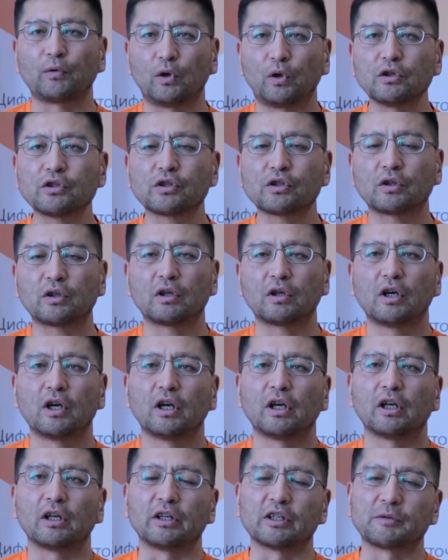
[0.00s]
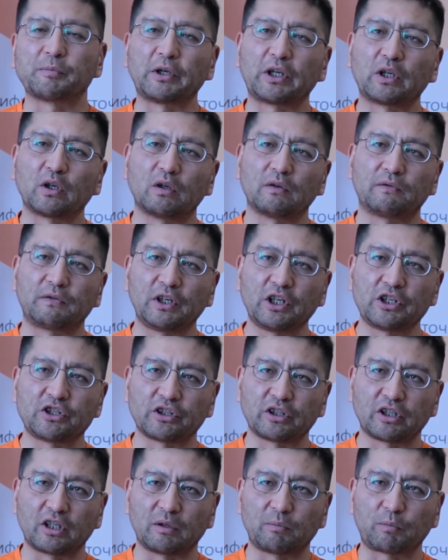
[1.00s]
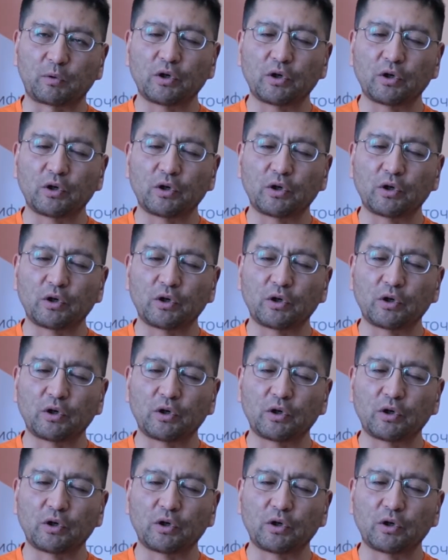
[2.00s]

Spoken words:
Also, speaking of regional